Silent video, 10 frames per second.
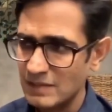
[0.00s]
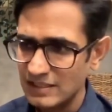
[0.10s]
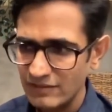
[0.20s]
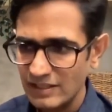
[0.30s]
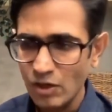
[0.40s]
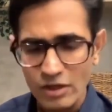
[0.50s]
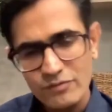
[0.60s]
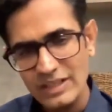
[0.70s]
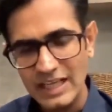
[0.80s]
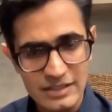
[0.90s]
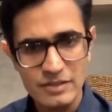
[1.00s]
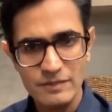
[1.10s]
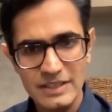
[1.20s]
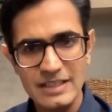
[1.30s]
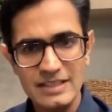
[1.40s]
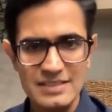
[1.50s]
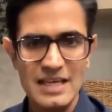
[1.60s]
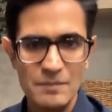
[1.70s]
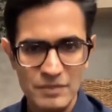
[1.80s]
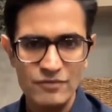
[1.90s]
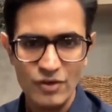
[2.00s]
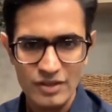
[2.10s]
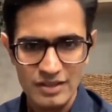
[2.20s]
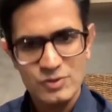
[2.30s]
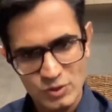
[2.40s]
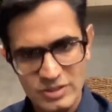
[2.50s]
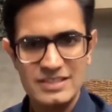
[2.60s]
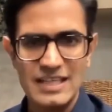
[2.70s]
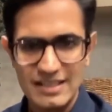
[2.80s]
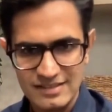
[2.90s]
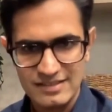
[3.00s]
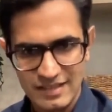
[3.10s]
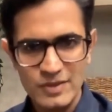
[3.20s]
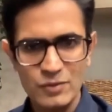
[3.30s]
And by the way, a lot of philanthropy that does happen for social status.